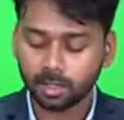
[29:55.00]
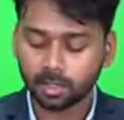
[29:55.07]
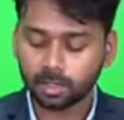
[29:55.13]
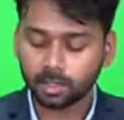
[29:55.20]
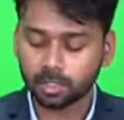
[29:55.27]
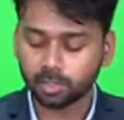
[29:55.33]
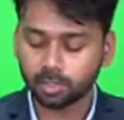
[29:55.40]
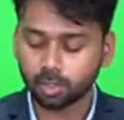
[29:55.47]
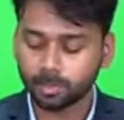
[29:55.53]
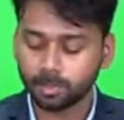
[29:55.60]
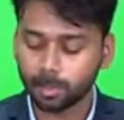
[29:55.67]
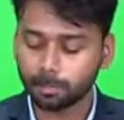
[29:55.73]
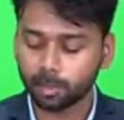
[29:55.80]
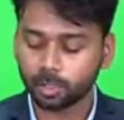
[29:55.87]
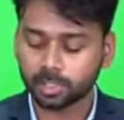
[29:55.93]

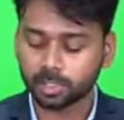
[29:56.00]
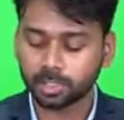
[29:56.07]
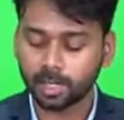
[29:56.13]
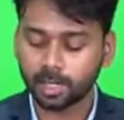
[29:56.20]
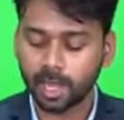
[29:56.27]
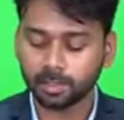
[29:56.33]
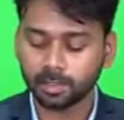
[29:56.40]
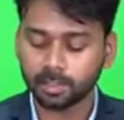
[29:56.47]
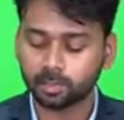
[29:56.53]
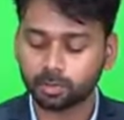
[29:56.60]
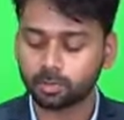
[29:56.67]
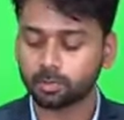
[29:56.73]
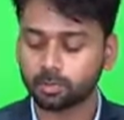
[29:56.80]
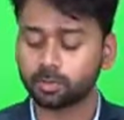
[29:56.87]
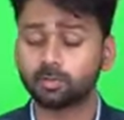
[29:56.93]
Consumer Protection Act
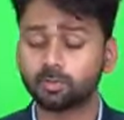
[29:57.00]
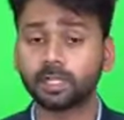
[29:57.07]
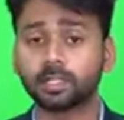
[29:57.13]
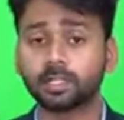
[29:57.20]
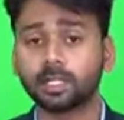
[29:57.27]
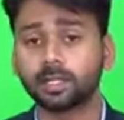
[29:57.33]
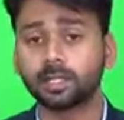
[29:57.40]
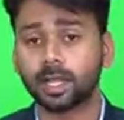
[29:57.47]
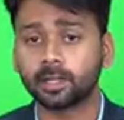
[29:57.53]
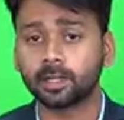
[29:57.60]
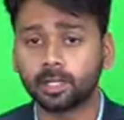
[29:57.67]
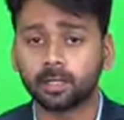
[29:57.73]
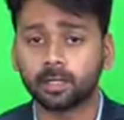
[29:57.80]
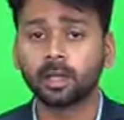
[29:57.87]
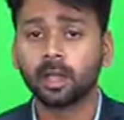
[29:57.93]

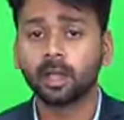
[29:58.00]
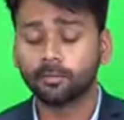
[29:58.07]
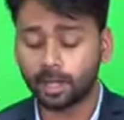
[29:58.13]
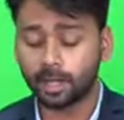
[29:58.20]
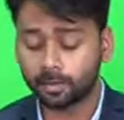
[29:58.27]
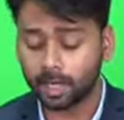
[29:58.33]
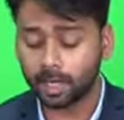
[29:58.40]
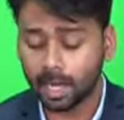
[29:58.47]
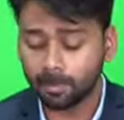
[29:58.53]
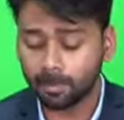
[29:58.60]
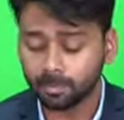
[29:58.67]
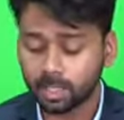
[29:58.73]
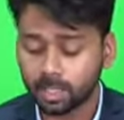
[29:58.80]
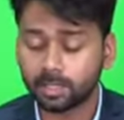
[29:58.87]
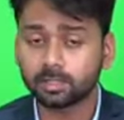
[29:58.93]
2019. Whenever
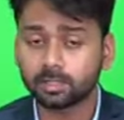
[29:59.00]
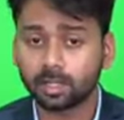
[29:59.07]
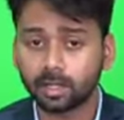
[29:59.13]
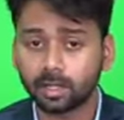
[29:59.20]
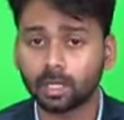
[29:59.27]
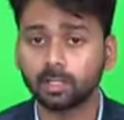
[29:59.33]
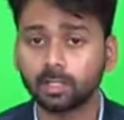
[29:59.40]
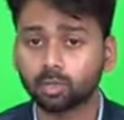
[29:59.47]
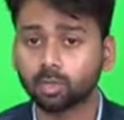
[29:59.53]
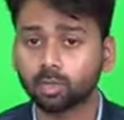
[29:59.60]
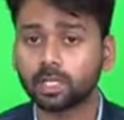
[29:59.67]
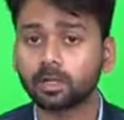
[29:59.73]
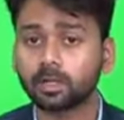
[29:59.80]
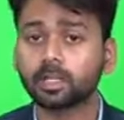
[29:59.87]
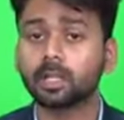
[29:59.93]
I'm encircling, those
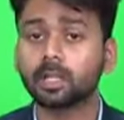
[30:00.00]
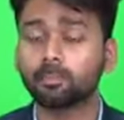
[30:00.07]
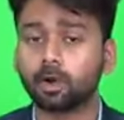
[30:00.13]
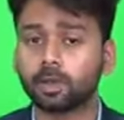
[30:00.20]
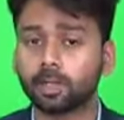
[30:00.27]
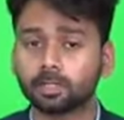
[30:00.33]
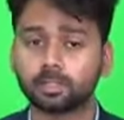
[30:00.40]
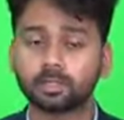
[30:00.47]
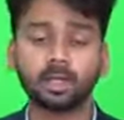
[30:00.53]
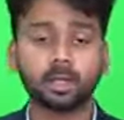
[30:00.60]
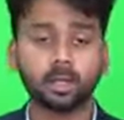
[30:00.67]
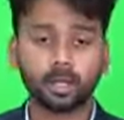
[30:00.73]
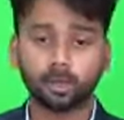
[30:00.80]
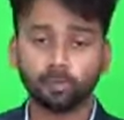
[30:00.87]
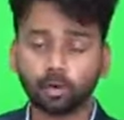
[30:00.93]
are key points.
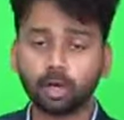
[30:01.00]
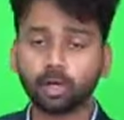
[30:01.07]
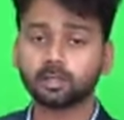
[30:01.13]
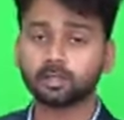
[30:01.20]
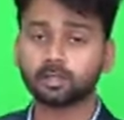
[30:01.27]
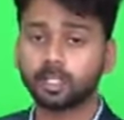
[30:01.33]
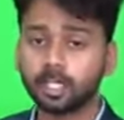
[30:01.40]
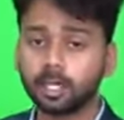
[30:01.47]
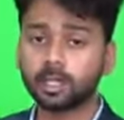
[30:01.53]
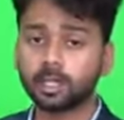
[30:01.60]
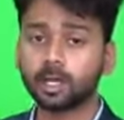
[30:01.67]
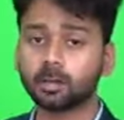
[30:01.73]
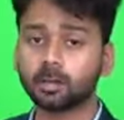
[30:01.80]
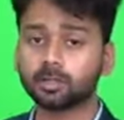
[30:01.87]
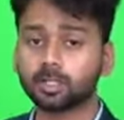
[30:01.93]
If you are seeing
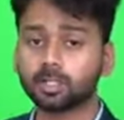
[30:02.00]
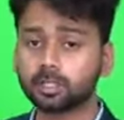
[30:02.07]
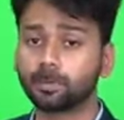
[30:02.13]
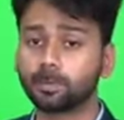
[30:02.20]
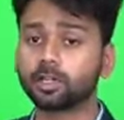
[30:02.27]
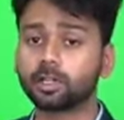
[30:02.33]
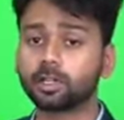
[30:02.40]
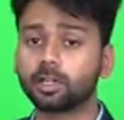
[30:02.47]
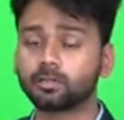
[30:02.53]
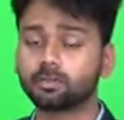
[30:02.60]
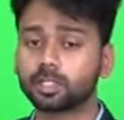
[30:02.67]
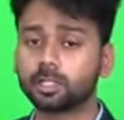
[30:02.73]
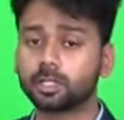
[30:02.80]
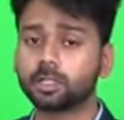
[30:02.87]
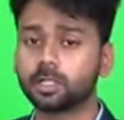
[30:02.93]
this particular
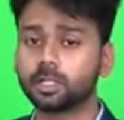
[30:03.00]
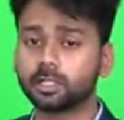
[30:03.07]
question in the